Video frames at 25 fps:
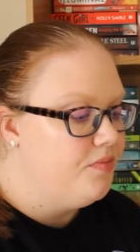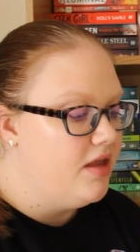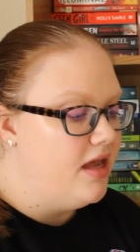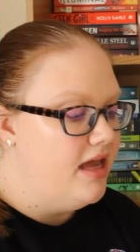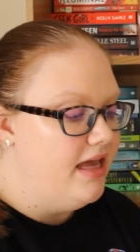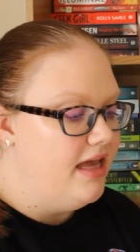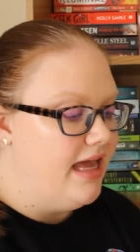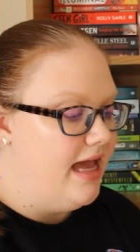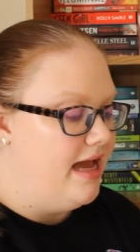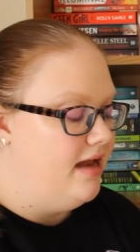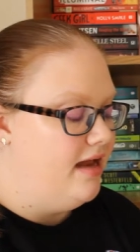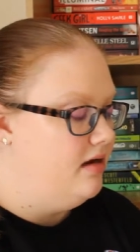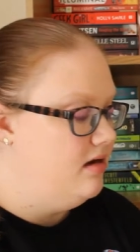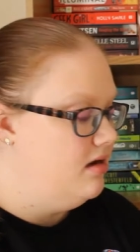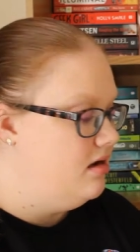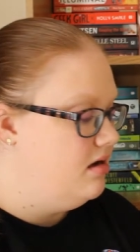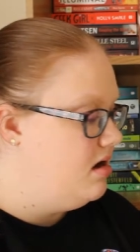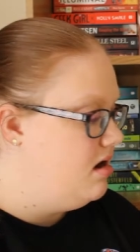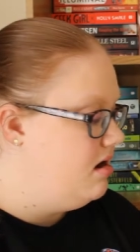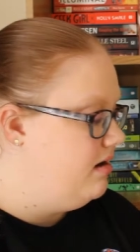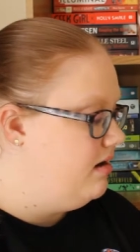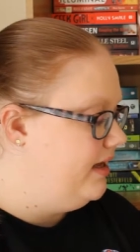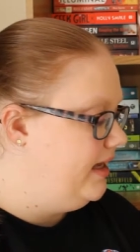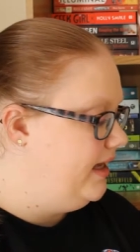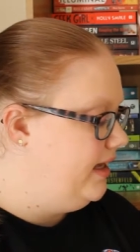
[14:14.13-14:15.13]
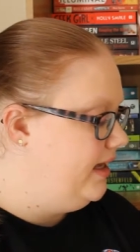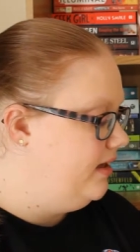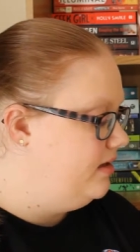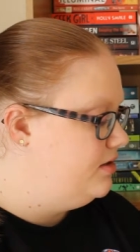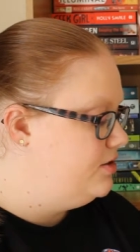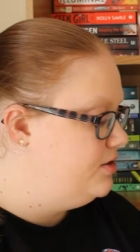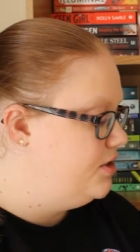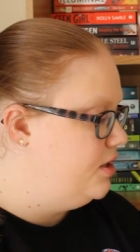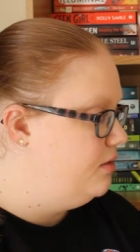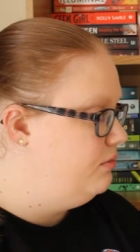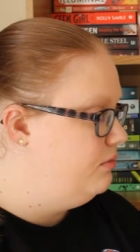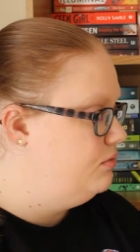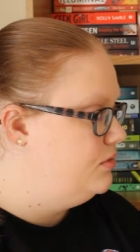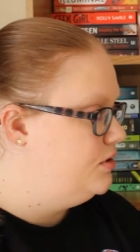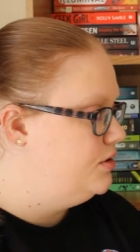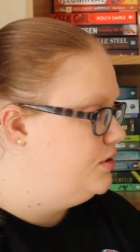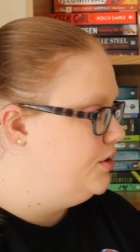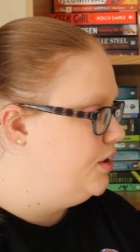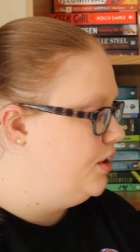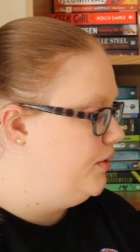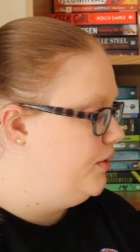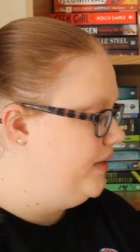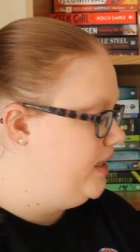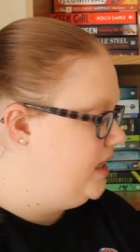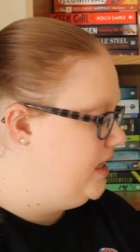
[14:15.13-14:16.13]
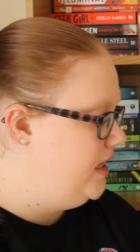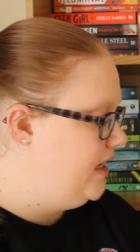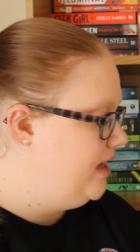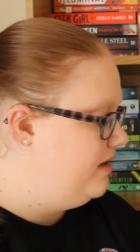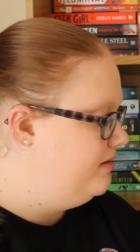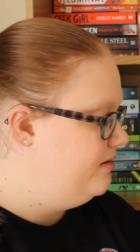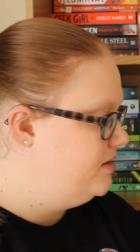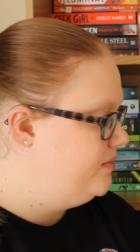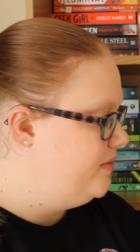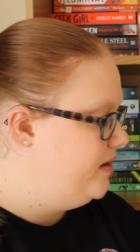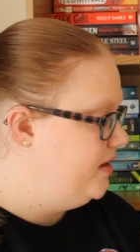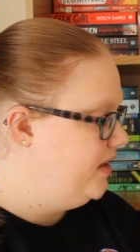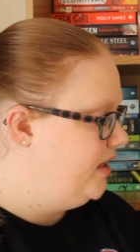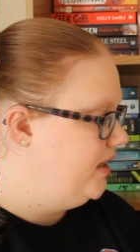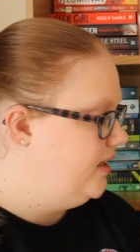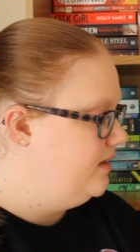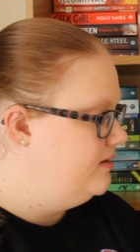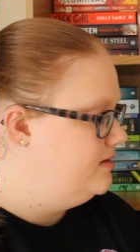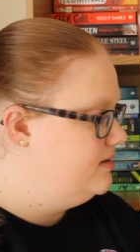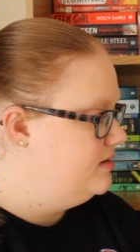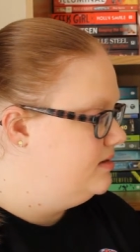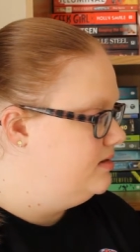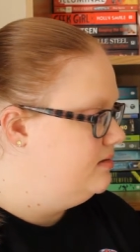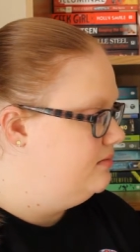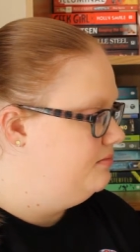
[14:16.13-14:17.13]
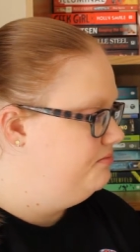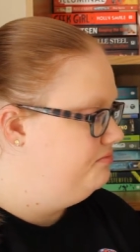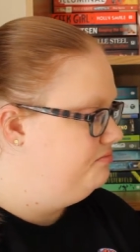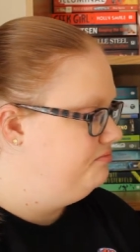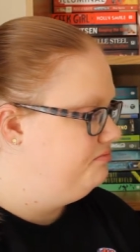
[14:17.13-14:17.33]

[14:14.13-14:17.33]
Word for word: Again, I don't know anything else about this.